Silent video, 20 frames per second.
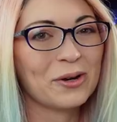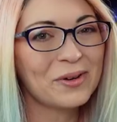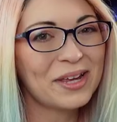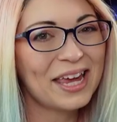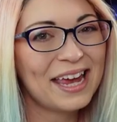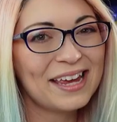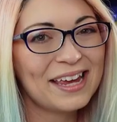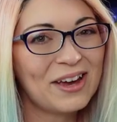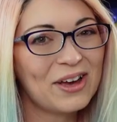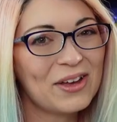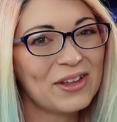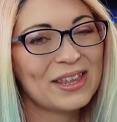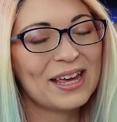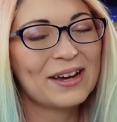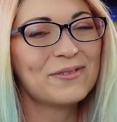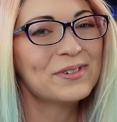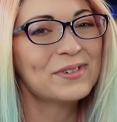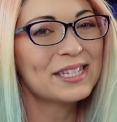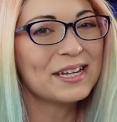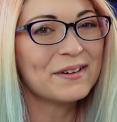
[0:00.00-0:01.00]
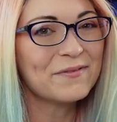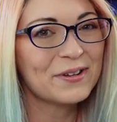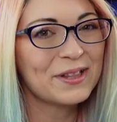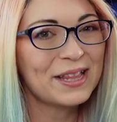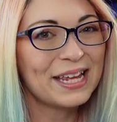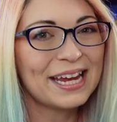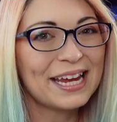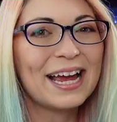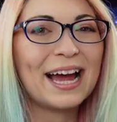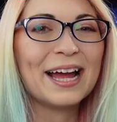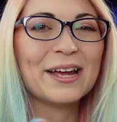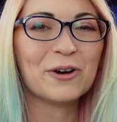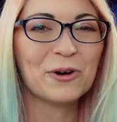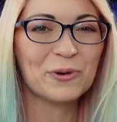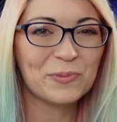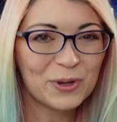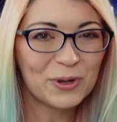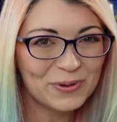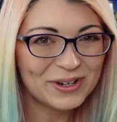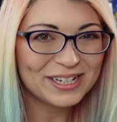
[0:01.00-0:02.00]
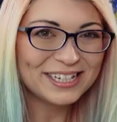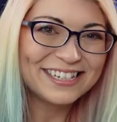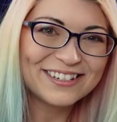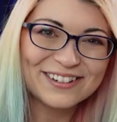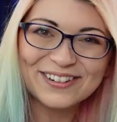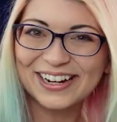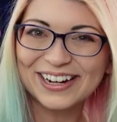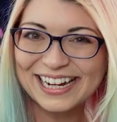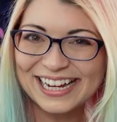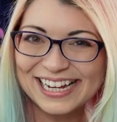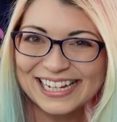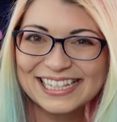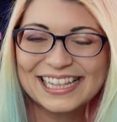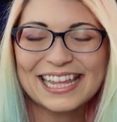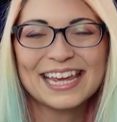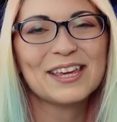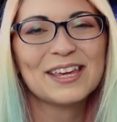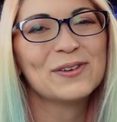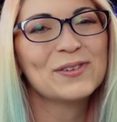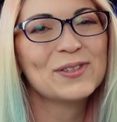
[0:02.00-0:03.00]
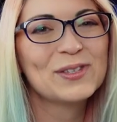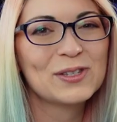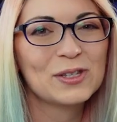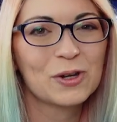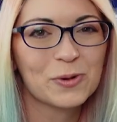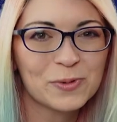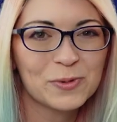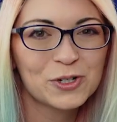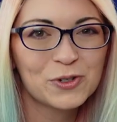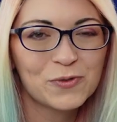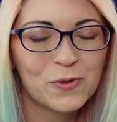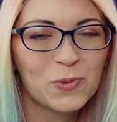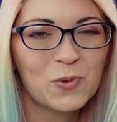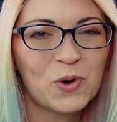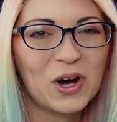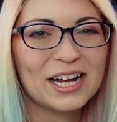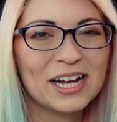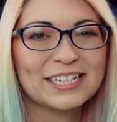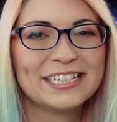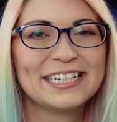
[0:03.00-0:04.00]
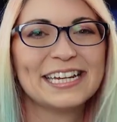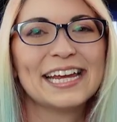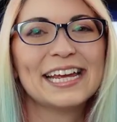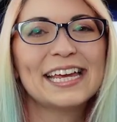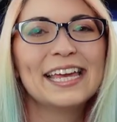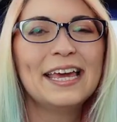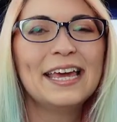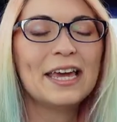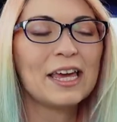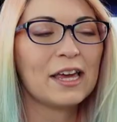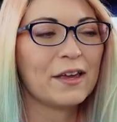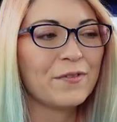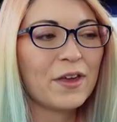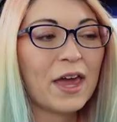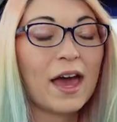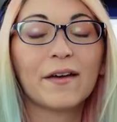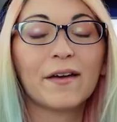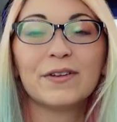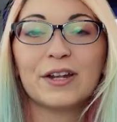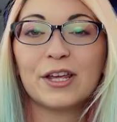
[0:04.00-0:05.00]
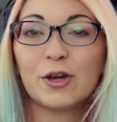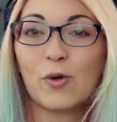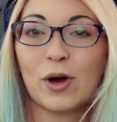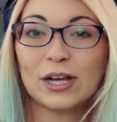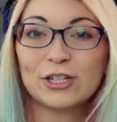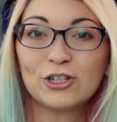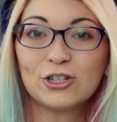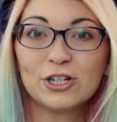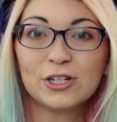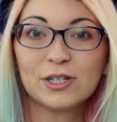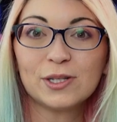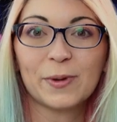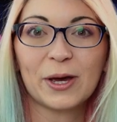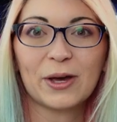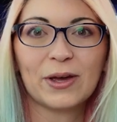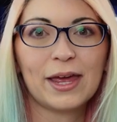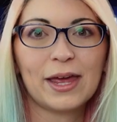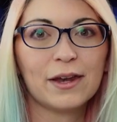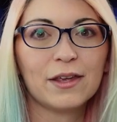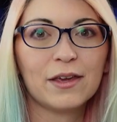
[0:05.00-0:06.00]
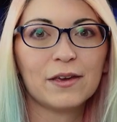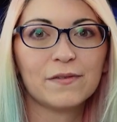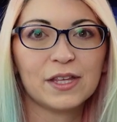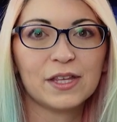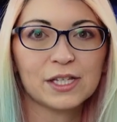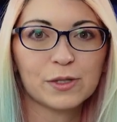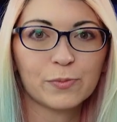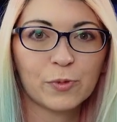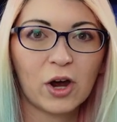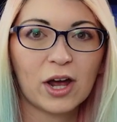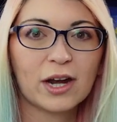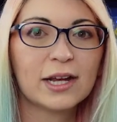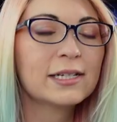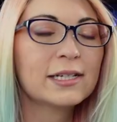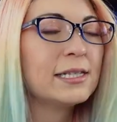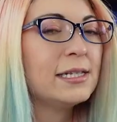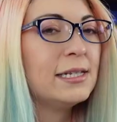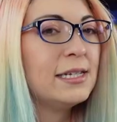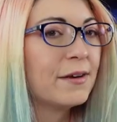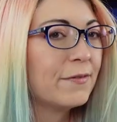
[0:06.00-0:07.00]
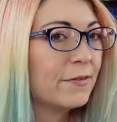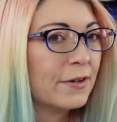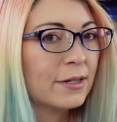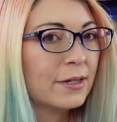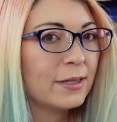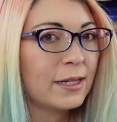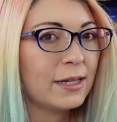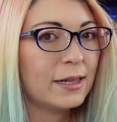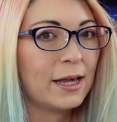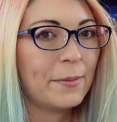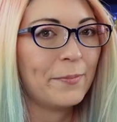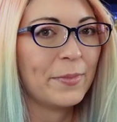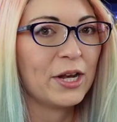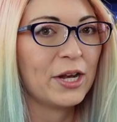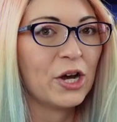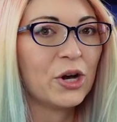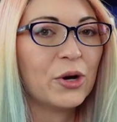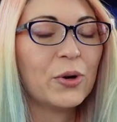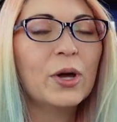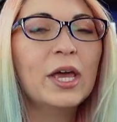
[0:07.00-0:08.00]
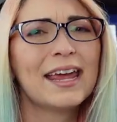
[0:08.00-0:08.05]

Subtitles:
Okay, y'all, that was everything. I hope you enjoyed it. Thank you so much for watching. If you have any questions about any of these products, definitely let me know.